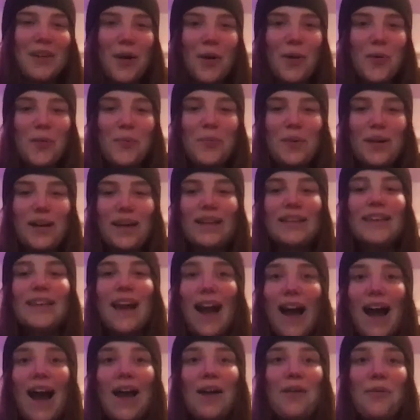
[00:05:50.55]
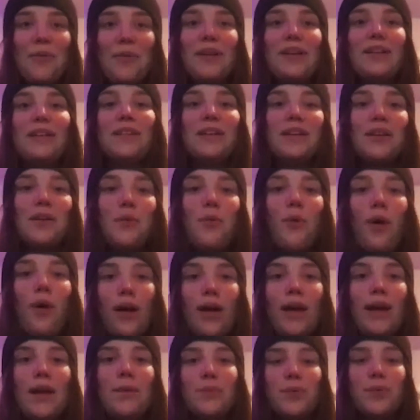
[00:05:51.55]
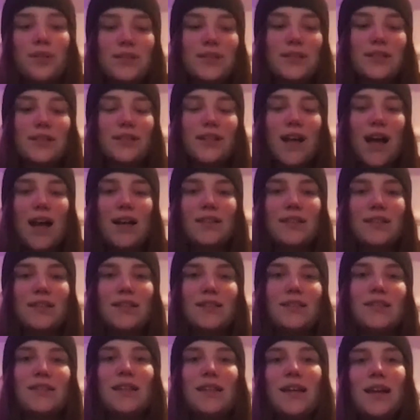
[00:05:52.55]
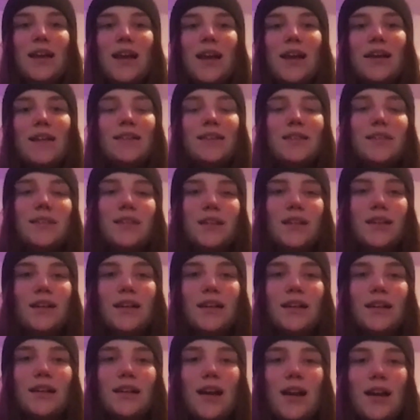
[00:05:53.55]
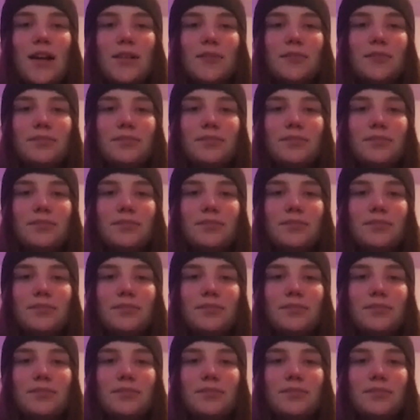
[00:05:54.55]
Let's hope, but yeah, I would want in-person classes to,